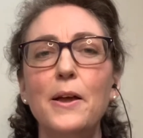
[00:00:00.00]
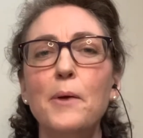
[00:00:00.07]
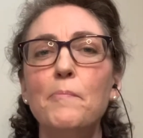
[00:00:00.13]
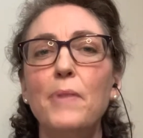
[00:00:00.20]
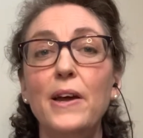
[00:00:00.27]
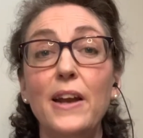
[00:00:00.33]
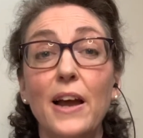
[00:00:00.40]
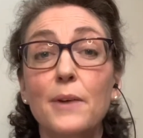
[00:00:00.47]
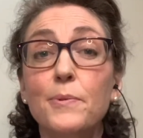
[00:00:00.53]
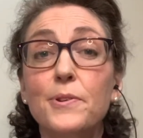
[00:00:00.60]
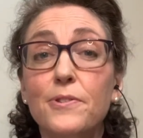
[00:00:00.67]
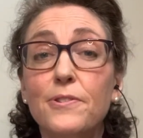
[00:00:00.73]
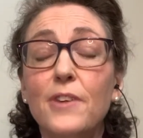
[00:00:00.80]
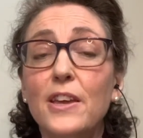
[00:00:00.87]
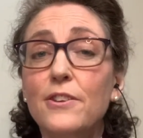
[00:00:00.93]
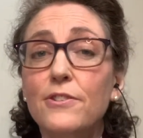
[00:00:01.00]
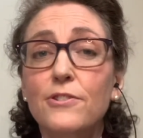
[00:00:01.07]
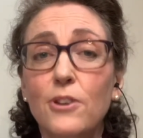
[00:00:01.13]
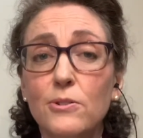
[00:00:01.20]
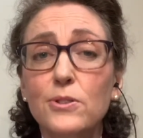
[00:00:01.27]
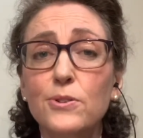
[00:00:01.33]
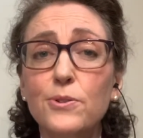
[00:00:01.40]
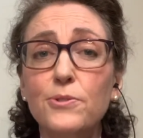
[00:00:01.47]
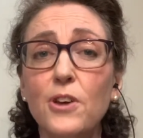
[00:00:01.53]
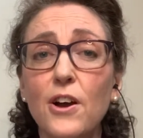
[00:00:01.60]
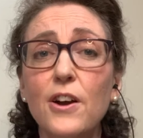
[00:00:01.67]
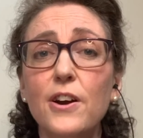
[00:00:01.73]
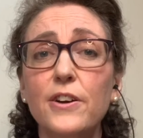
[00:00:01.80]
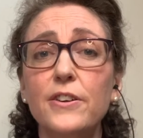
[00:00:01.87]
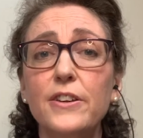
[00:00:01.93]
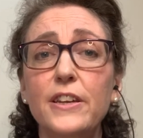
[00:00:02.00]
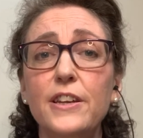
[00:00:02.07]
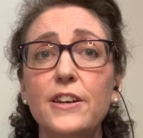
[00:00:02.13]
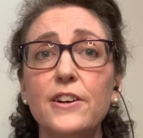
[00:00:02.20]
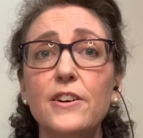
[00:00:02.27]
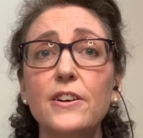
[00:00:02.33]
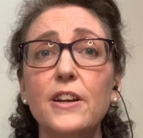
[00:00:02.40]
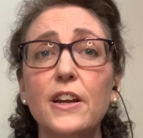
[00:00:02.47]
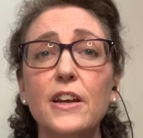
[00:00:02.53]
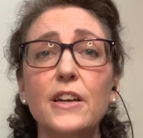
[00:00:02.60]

But I would say don't lose heart here.